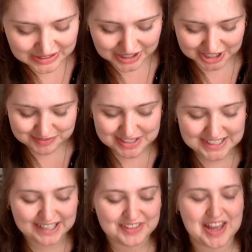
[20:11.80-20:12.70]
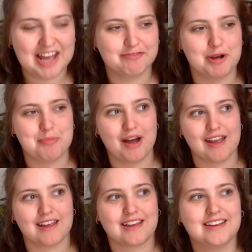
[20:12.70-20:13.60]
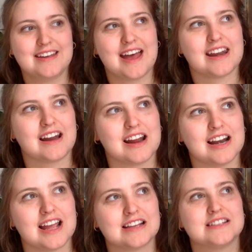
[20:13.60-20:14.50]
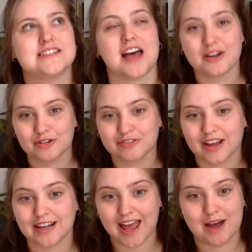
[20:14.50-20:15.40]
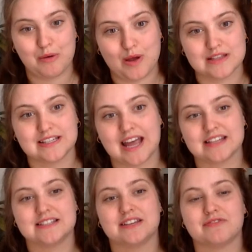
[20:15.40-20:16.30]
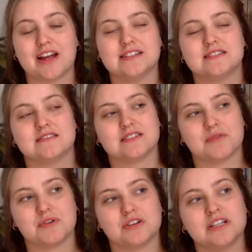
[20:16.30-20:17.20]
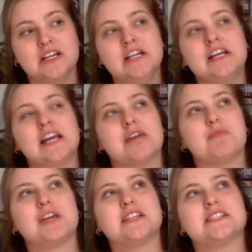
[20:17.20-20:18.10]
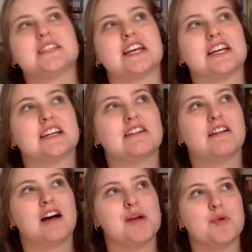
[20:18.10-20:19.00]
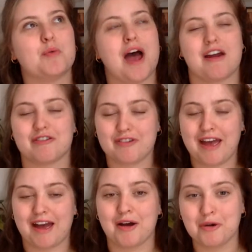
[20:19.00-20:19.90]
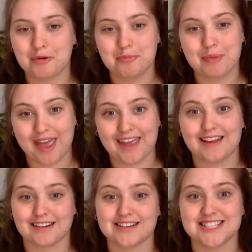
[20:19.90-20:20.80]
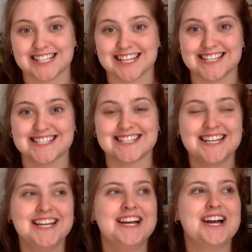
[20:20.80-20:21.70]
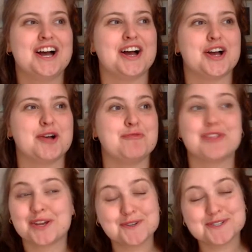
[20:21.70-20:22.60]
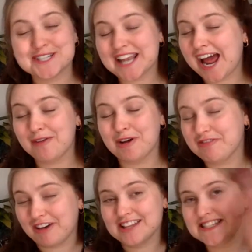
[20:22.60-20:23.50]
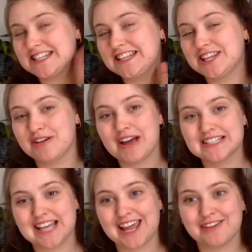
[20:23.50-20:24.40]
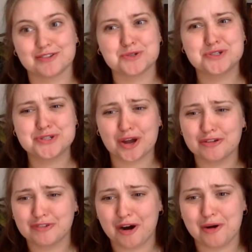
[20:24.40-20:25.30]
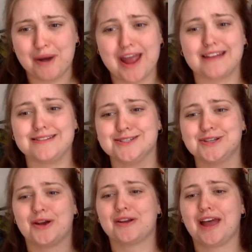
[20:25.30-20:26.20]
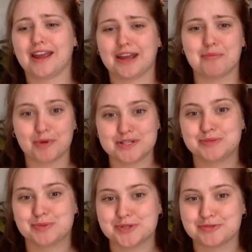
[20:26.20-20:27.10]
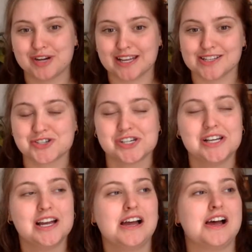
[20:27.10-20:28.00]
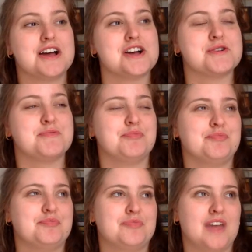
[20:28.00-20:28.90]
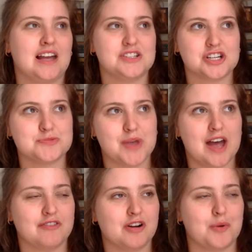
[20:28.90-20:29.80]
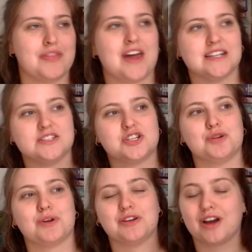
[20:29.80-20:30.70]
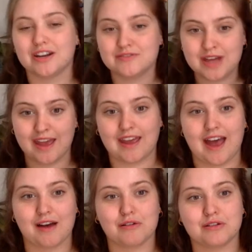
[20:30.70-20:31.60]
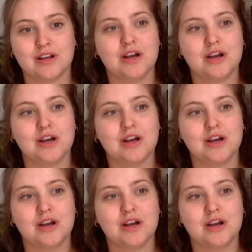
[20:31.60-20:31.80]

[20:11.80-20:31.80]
And now that I have my bike and I like cycle for like an hour to get to see friends and so on, it means that I'm aware of how big London is, but then also how my friends in the USA feel so far away and so like impossible to reach, and shows me how far away that is too when you kind of take out,